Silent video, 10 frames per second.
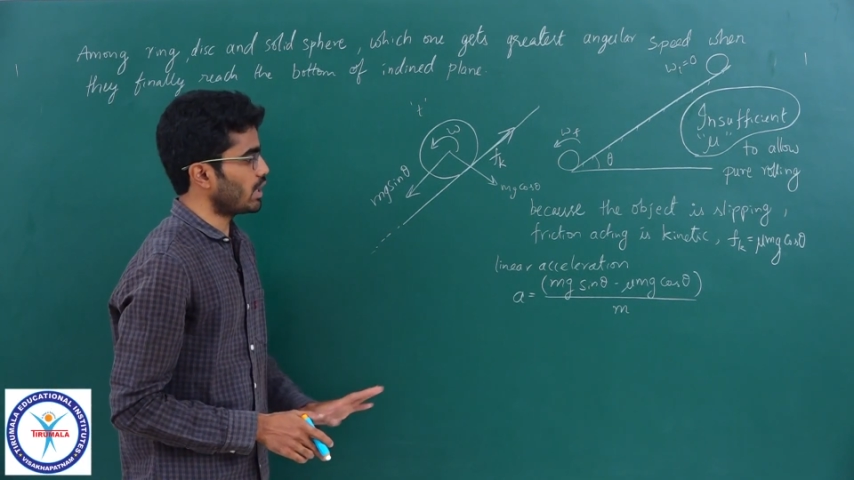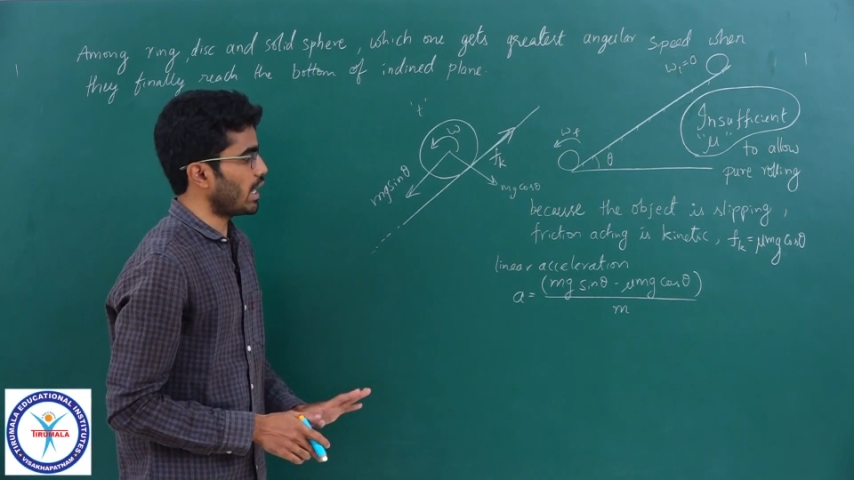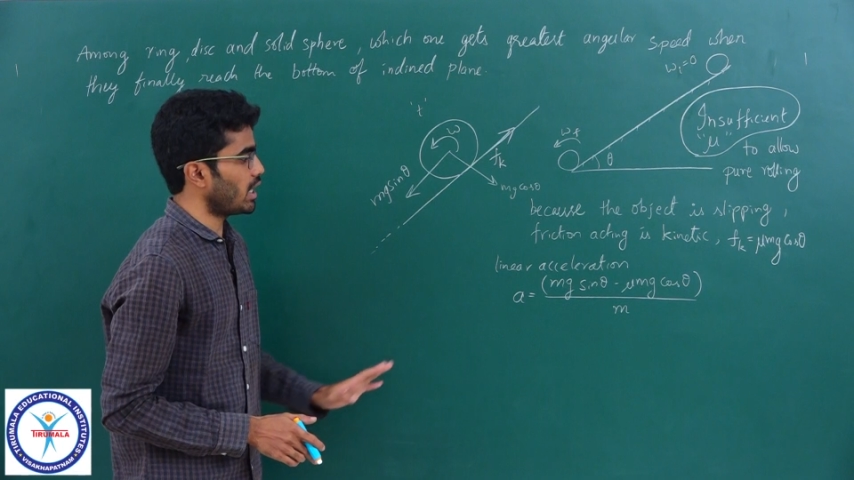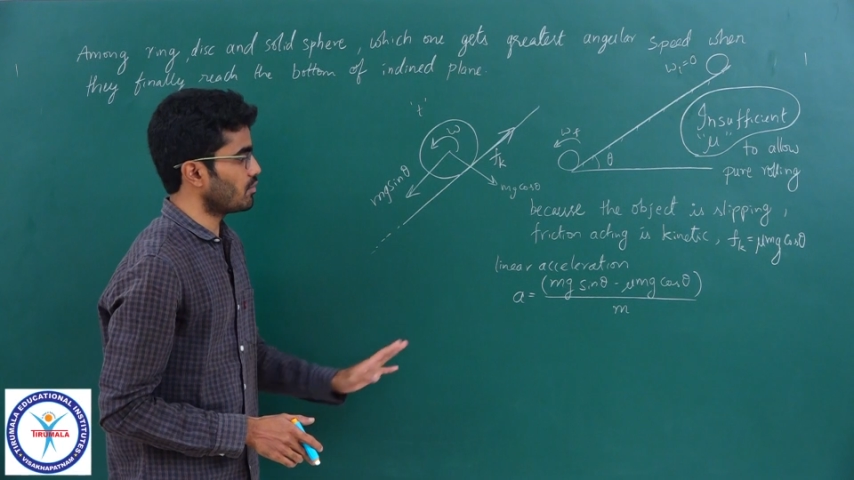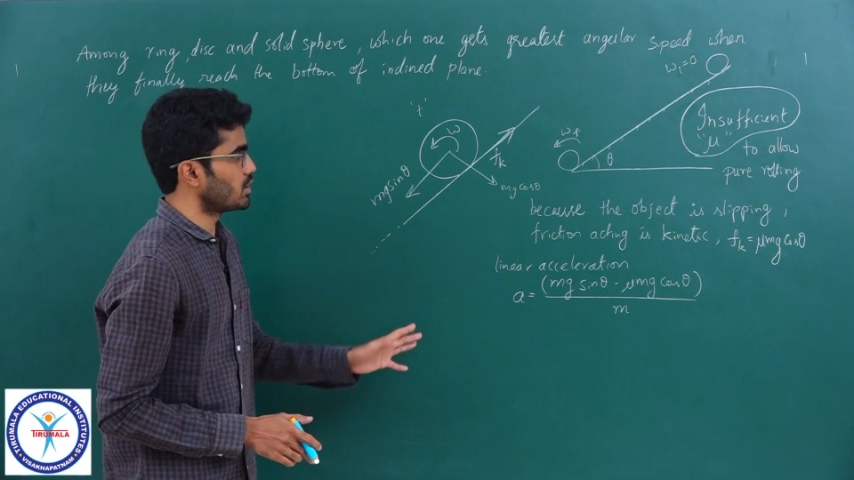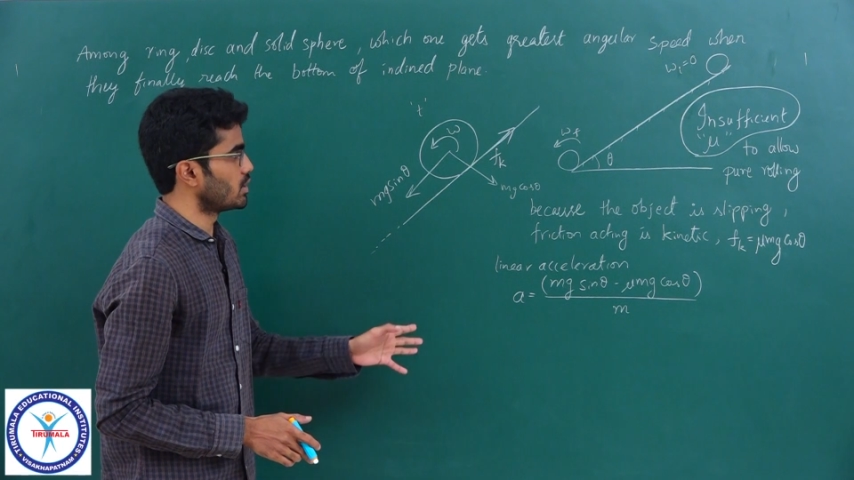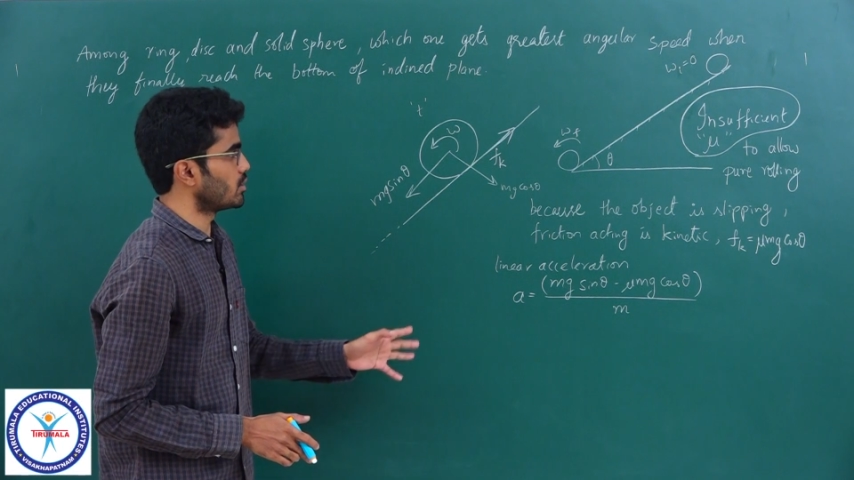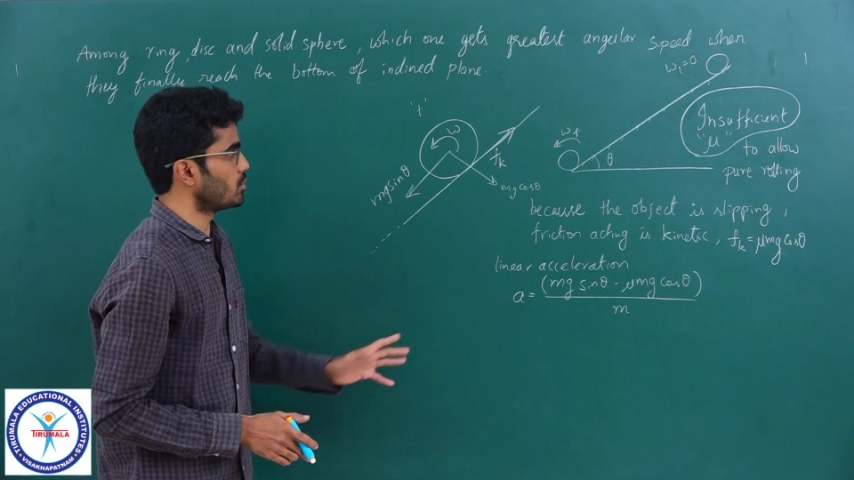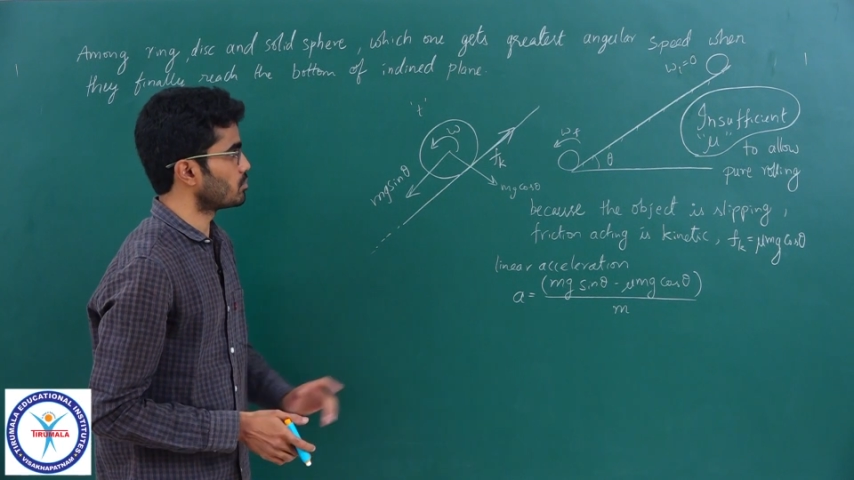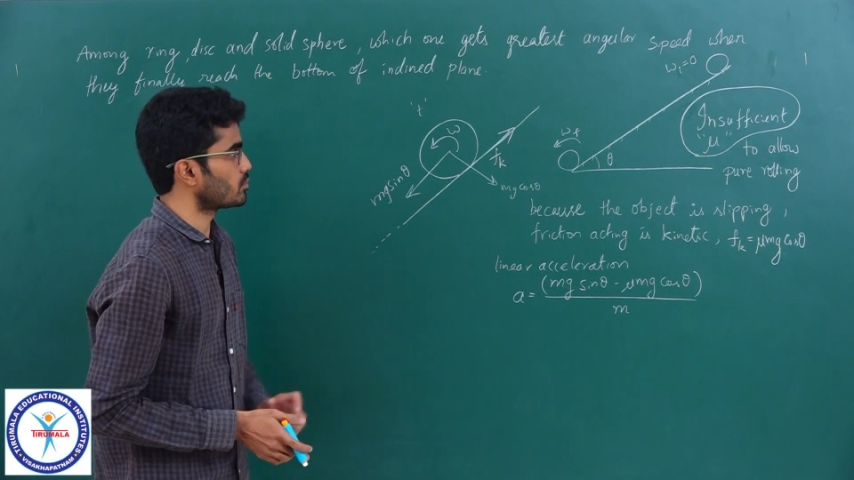have
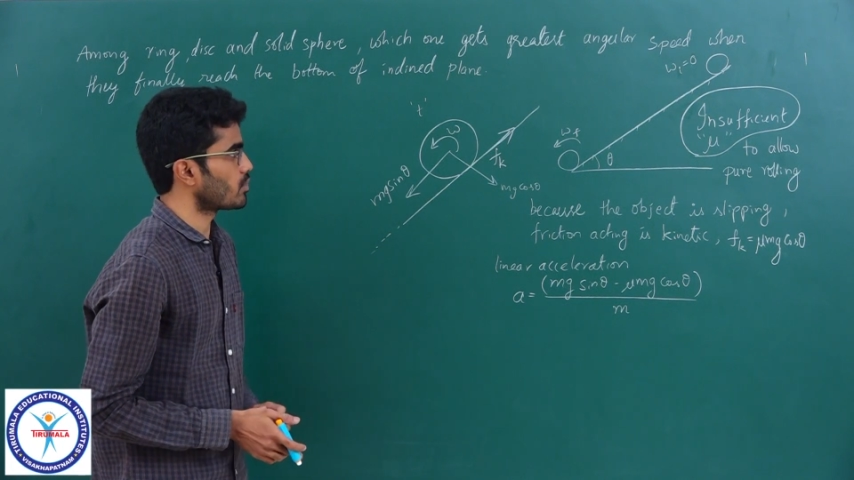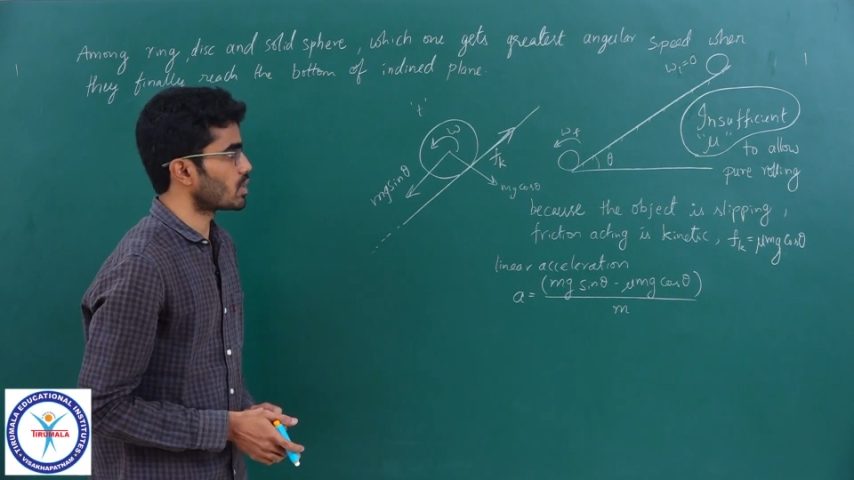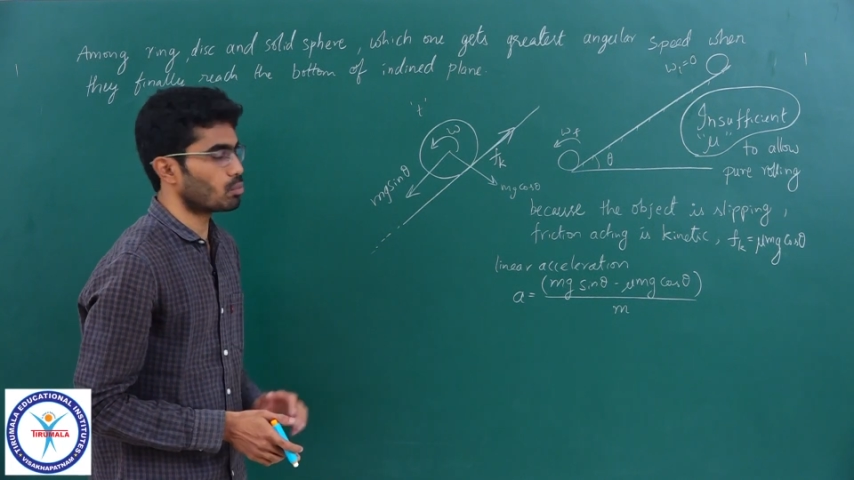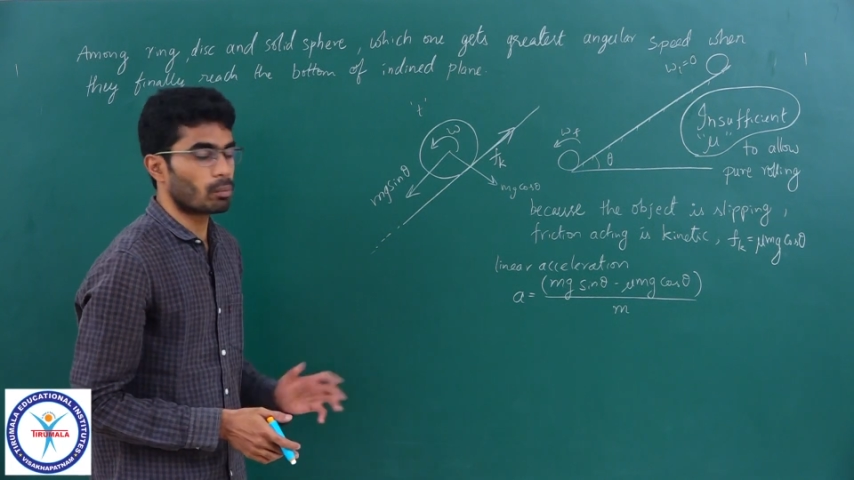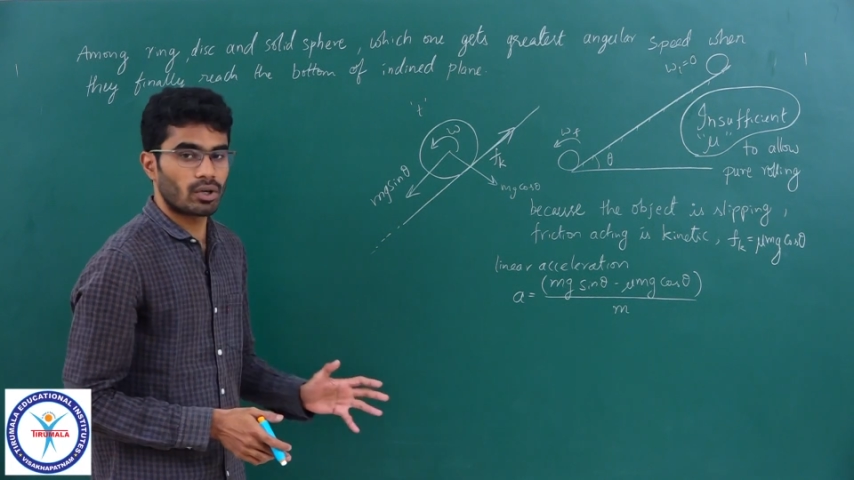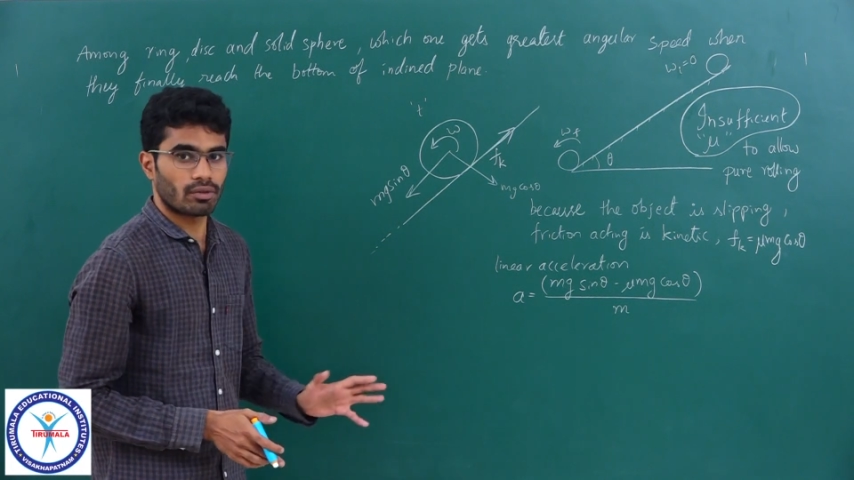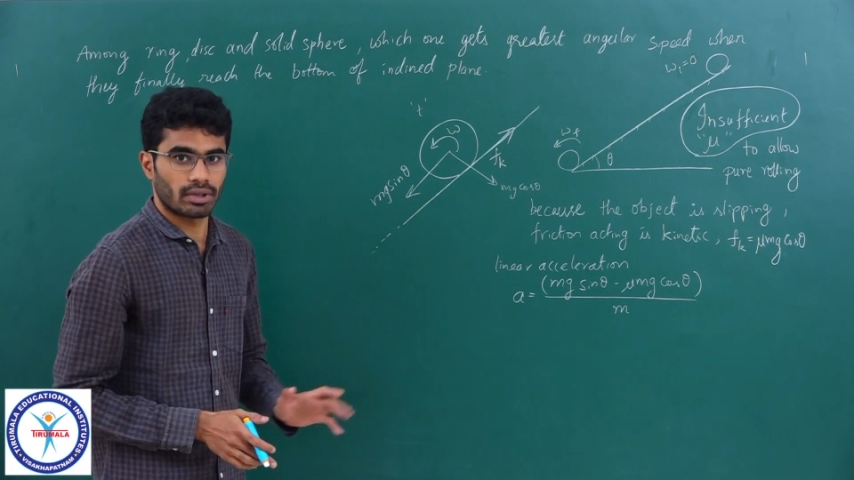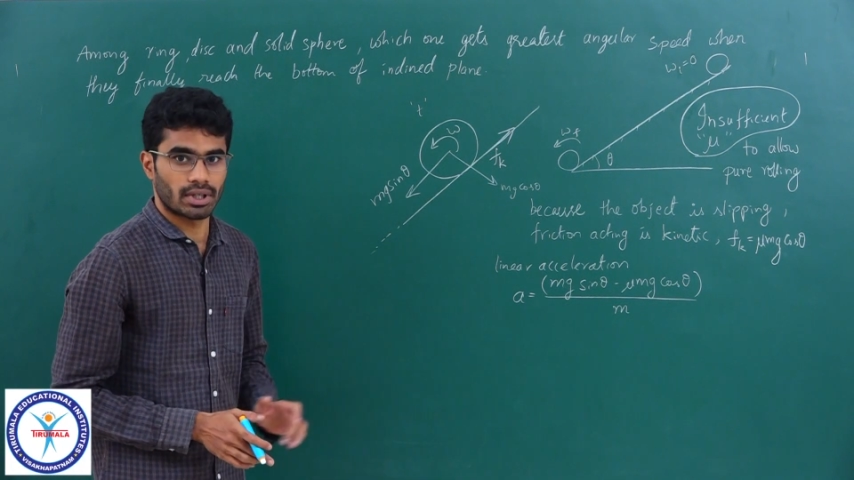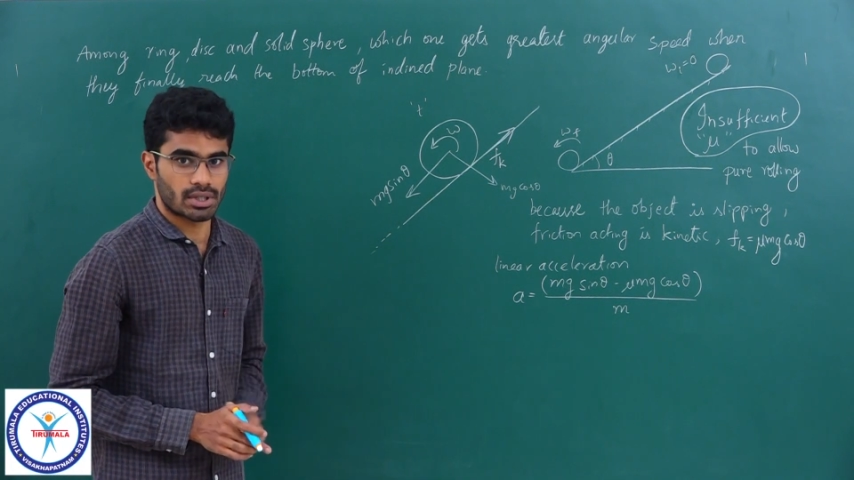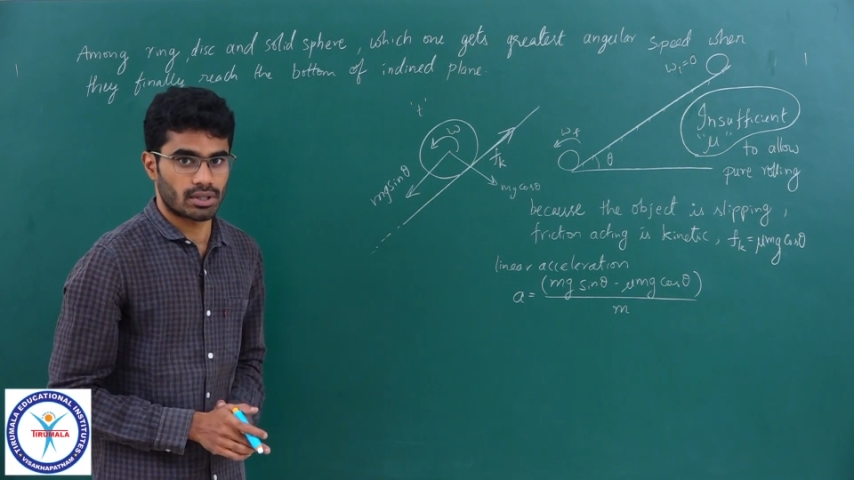the moment of
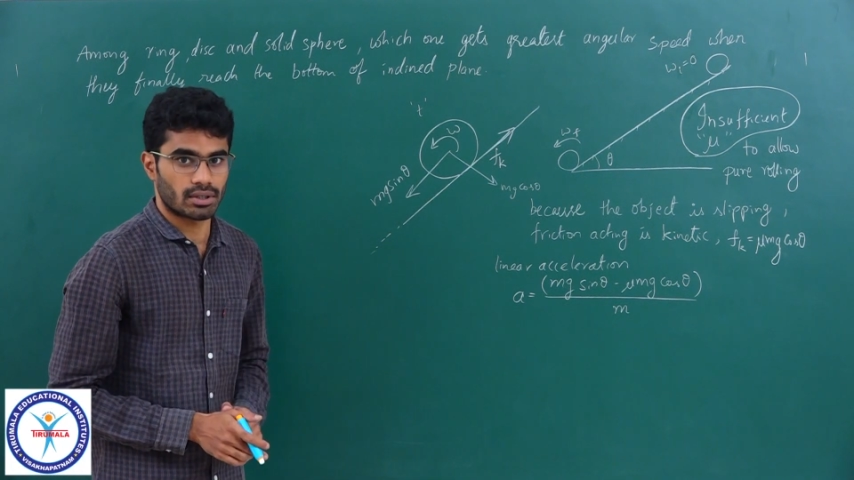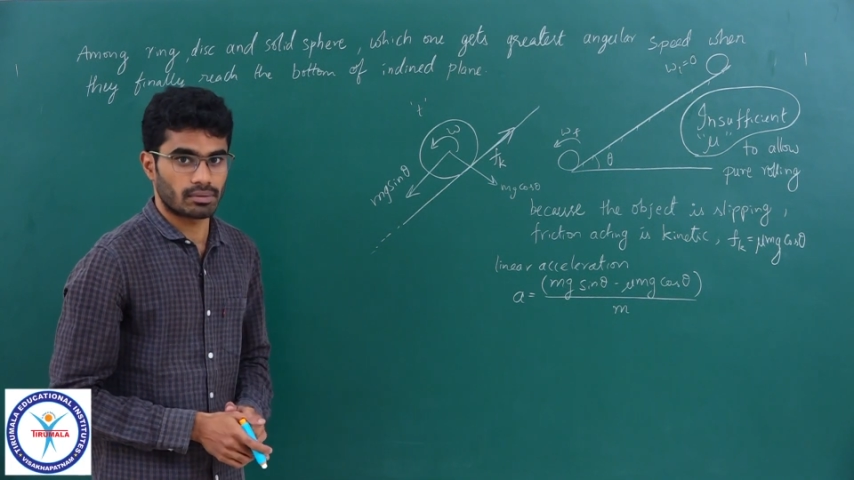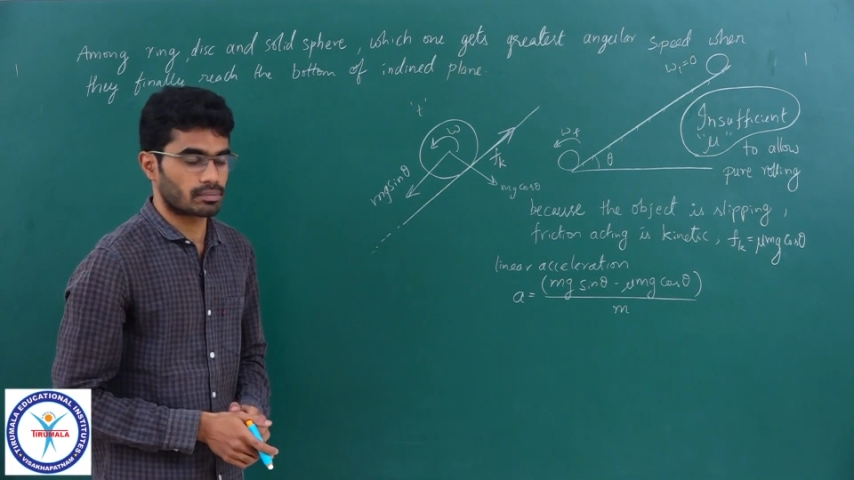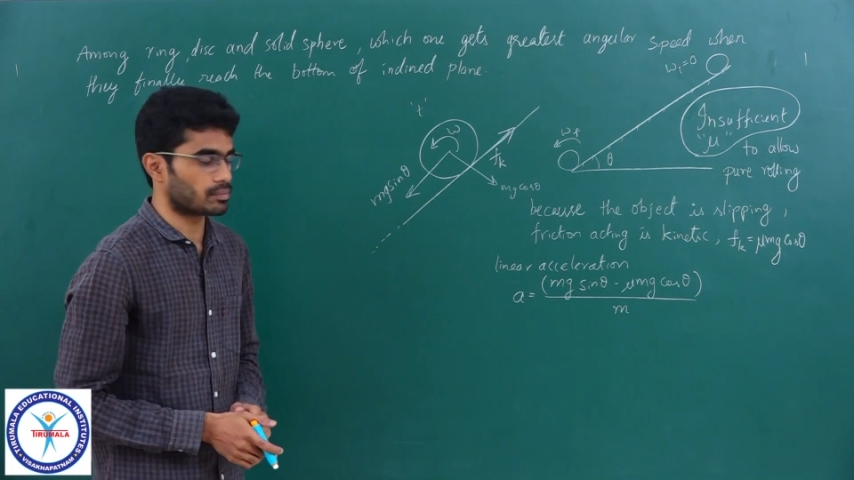inertia term.